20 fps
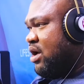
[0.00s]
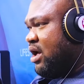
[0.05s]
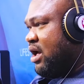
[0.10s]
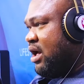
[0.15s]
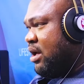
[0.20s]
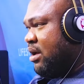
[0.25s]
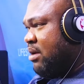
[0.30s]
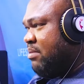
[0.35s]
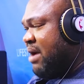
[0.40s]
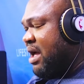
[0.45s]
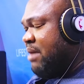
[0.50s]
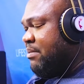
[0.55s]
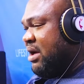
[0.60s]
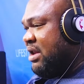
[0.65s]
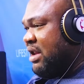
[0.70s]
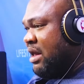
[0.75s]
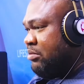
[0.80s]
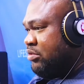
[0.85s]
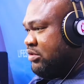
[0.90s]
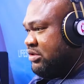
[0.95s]
uh,
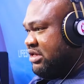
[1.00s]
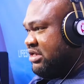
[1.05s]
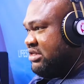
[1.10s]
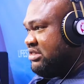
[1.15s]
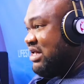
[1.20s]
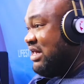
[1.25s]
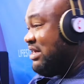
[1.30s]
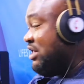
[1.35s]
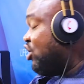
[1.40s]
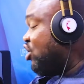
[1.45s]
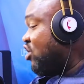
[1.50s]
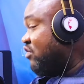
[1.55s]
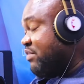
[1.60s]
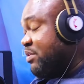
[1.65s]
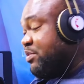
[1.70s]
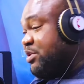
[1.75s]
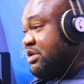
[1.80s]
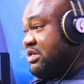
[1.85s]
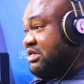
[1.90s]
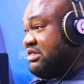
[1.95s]
Malabu is that a lot of
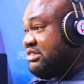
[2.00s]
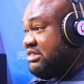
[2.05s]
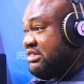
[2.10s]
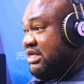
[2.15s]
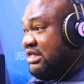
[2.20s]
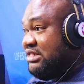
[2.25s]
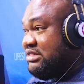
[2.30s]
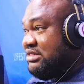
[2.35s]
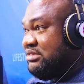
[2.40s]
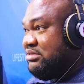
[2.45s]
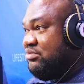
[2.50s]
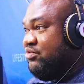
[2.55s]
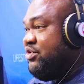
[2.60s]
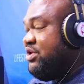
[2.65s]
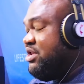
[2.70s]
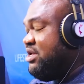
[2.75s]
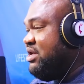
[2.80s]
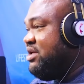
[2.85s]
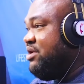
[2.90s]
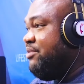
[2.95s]
people in the state
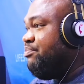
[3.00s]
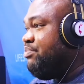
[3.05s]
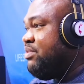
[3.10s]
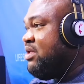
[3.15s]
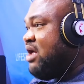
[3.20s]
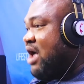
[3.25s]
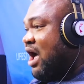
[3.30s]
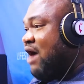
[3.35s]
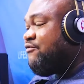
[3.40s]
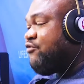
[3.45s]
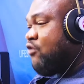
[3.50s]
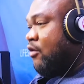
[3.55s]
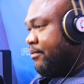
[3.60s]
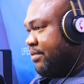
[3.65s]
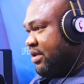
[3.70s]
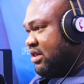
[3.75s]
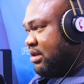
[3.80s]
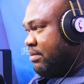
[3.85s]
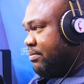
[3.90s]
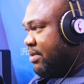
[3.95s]
really have
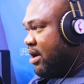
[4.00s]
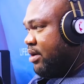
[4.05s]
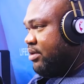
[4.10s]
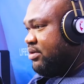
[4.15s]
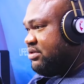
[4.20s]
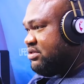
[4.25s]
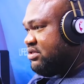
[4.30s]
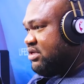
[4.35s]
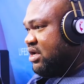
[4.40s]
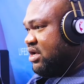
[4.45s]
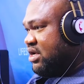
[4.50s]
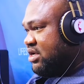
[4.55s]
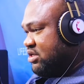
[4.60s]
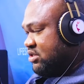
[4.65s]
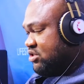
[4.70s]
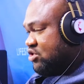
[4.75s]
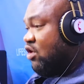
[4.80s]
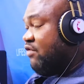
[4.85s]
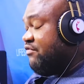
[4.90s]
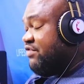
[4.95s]
complained about
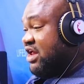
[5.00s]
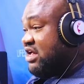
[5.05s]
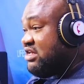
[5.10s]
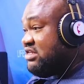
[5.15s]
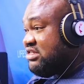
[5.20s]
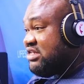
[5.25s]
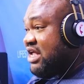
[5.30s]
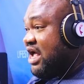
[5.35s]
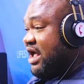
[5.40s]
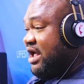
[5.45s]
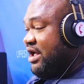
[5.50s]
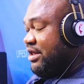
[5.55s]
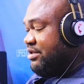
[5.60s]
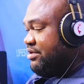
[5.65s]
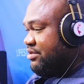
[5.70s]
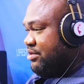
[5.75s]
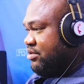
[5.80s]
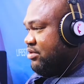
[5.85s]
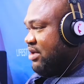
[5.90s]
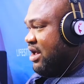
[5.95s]
his governance style,
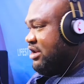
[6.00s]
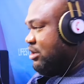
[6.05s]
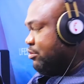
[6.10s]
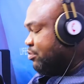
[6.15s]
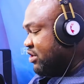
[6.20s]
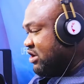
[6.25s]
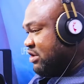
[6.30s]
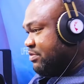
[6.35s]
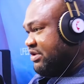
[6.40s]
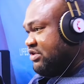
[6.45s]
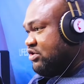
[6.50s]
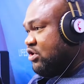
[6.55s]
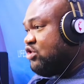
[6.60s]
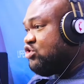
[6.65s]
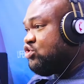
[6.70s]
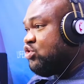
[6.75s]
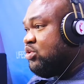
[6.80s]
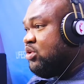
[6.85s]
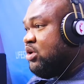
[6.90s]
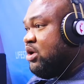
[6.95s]
you know, and the PDP is
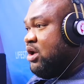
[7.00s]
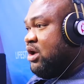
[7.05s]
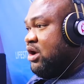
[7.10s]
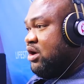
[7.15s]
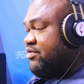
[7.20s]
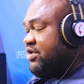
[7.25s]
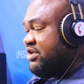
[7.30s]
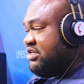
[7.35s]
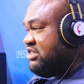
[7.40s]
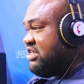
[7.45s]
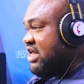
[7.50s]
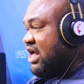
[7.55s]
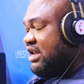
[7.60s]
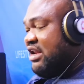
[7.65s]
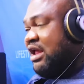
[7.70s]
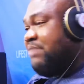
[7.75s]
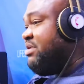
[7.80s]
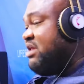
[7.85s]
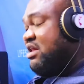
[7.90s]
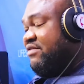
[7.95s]
also raising the
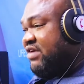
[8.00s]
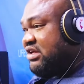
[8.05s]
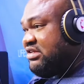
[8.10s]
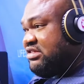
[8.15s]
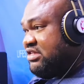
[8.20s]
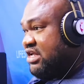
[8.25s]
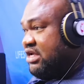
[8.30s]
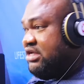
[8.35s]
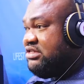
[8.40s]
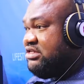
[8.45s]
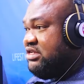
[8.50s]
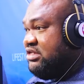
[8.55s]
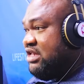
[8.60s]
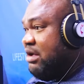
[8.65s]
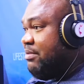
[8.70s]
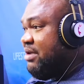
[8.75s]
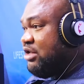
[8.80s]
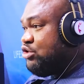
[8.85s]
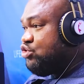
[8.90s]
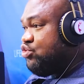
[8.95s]
alarm. He never stays in
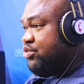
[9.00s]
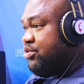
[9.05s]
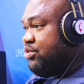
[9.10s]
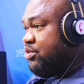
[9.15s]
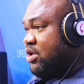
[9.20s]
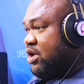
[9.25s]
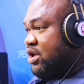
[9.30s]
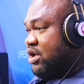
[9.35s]
Damaturu.